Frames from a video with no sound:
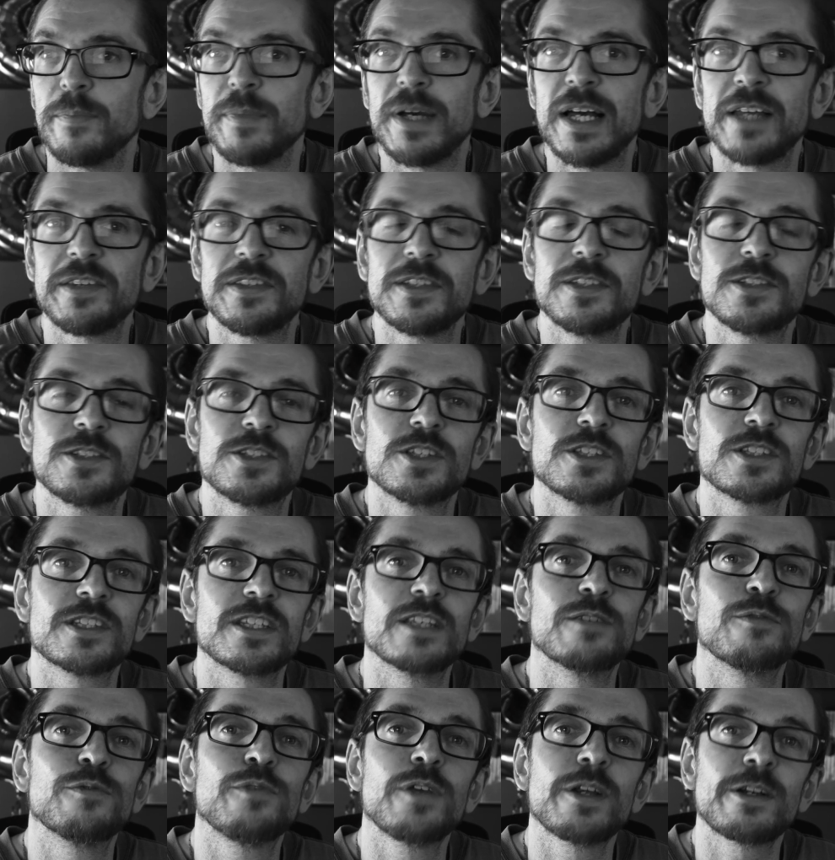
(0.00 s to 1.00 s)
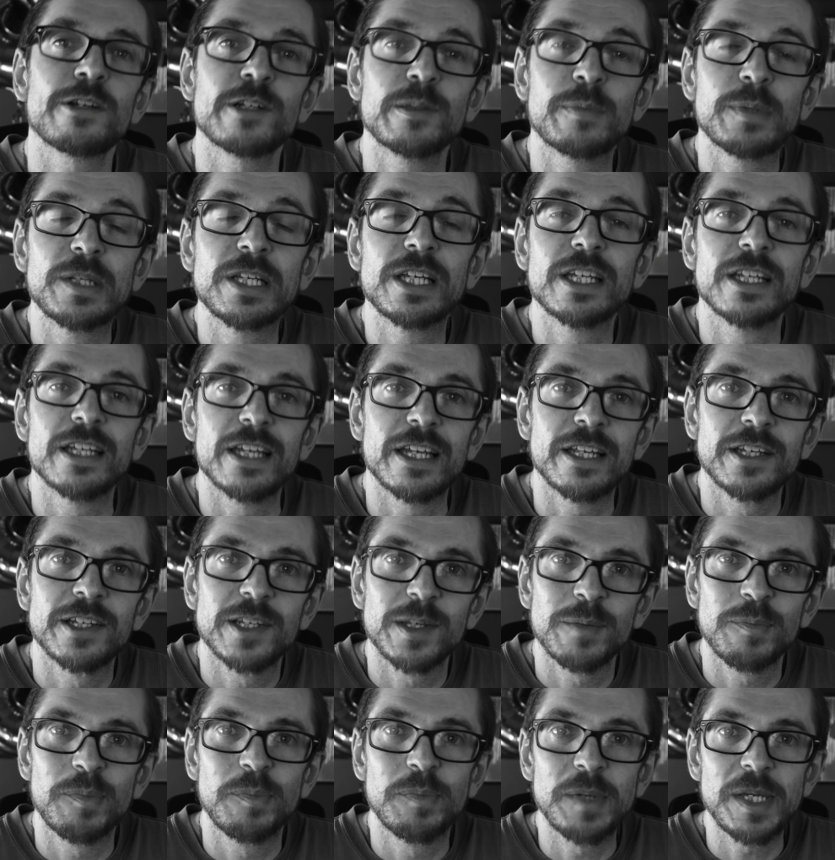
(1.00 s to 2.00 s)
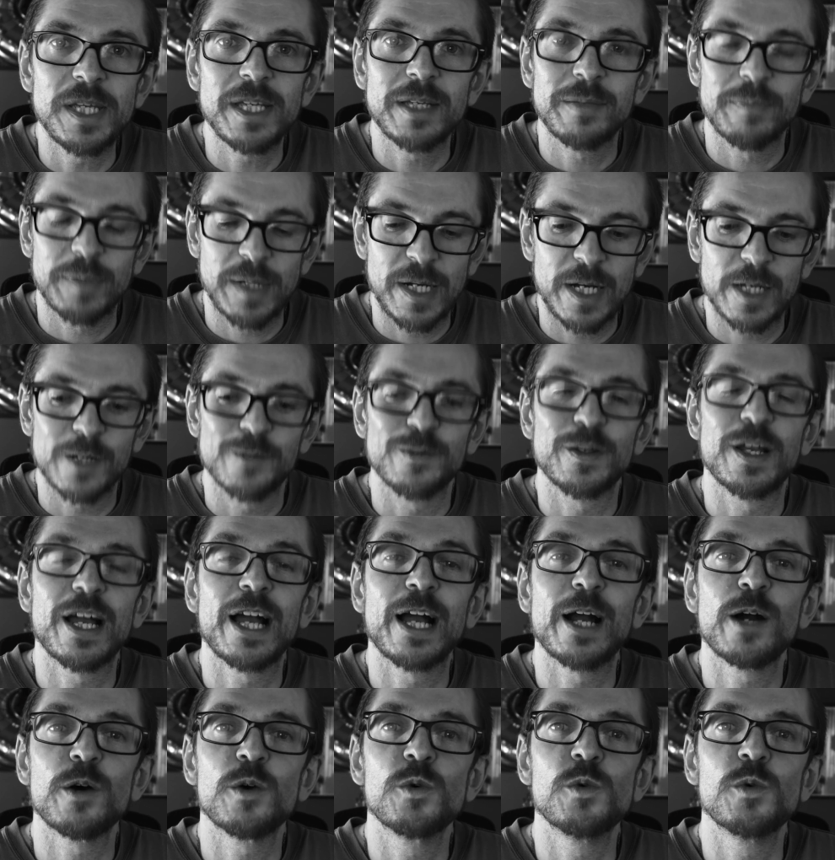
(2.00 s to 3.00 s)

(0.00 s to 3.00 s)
math is just invariably going to end up being part of how